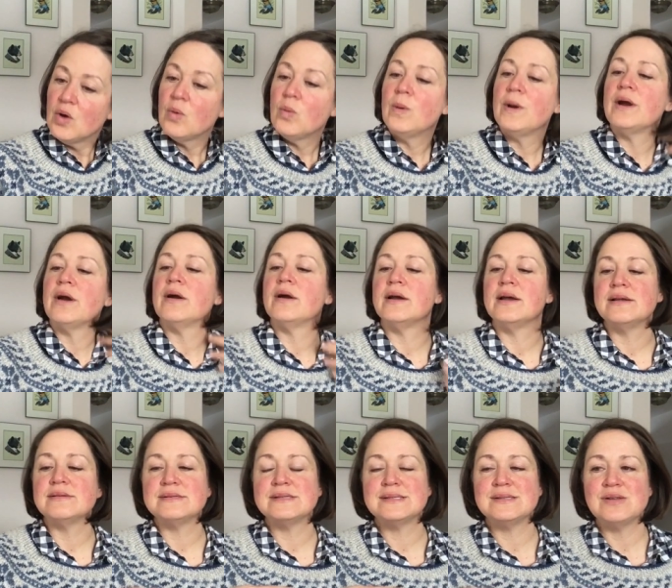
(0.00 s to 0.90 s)
where
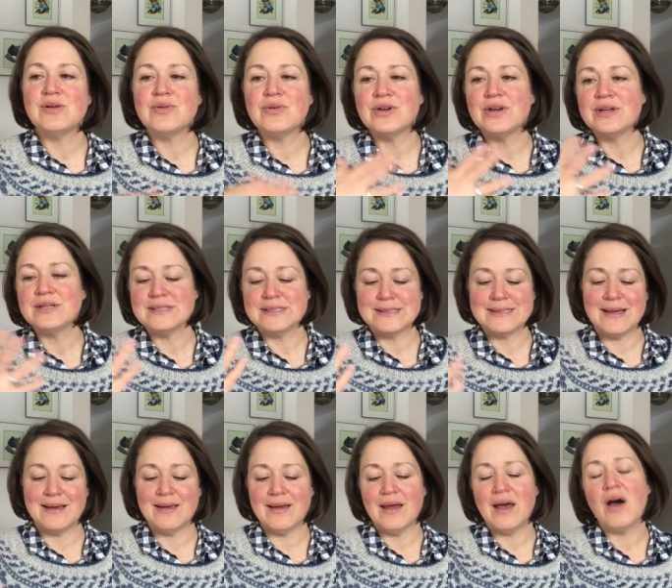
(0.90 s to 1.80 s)
it's no good to
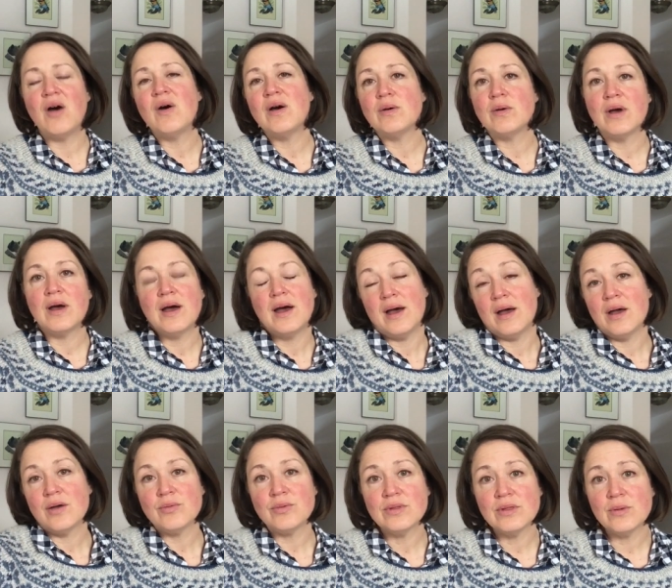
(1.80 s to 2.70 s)
say, oh,
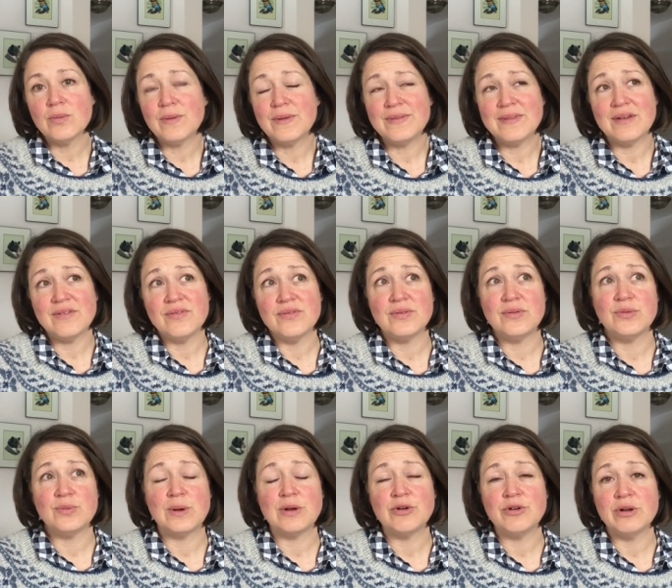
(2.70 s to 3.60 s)
I really want that
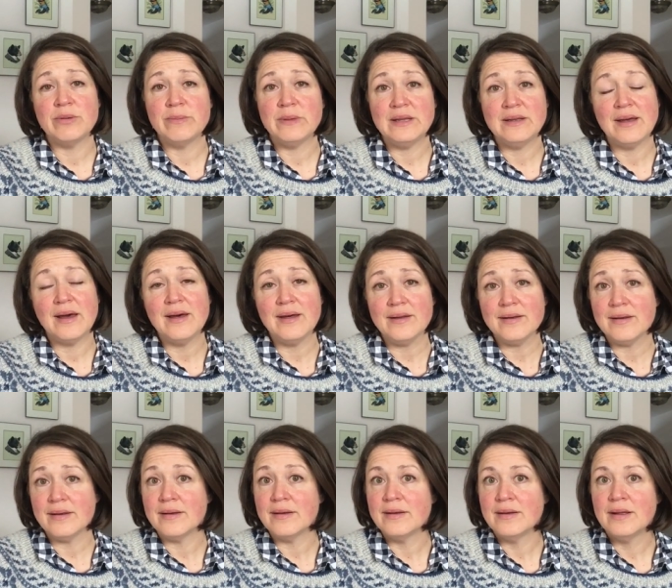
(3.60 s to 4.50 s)
sweater to be
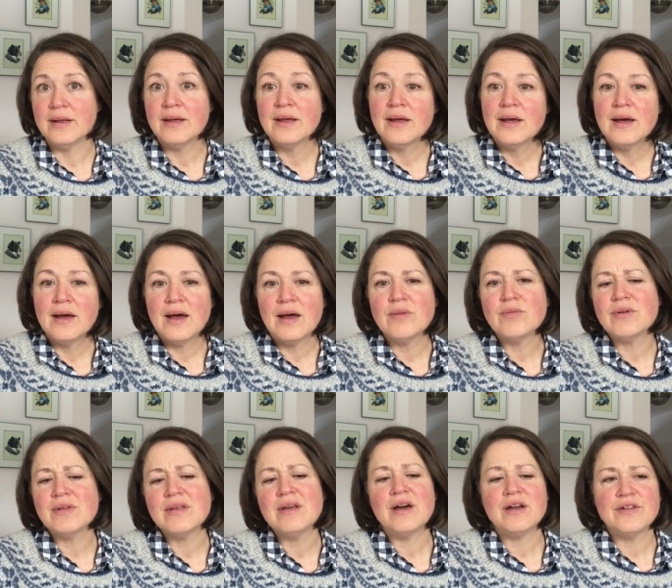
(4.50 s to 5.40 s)
done. I
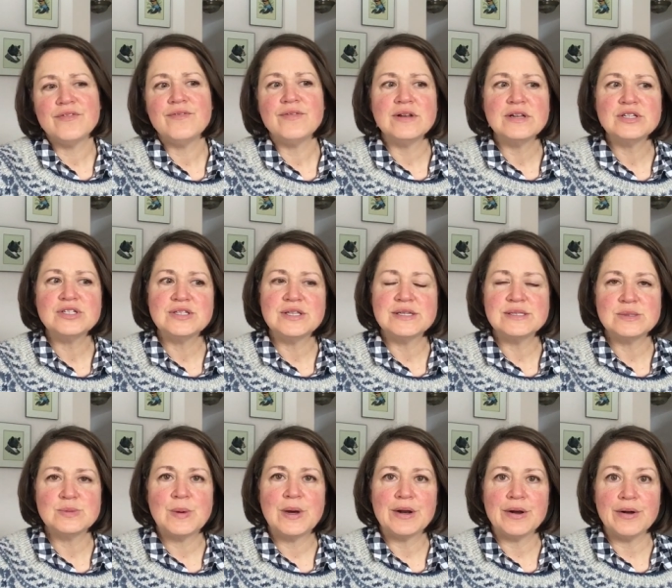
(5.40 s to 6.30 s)
really ought to finish that
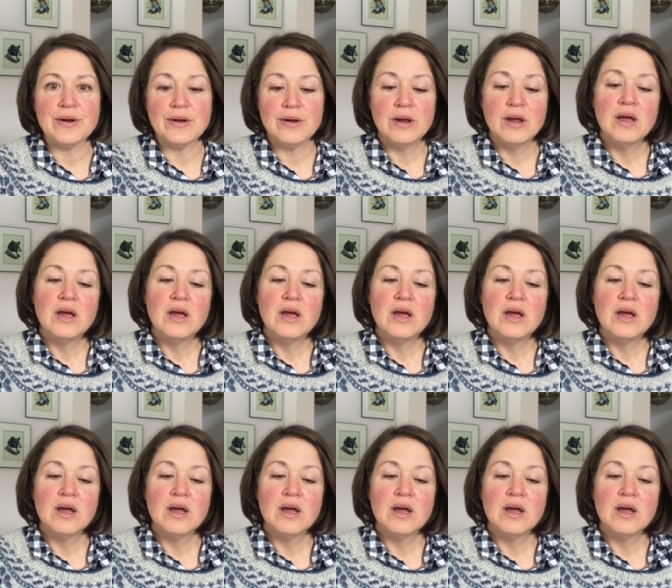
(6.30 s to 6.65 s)
sweater.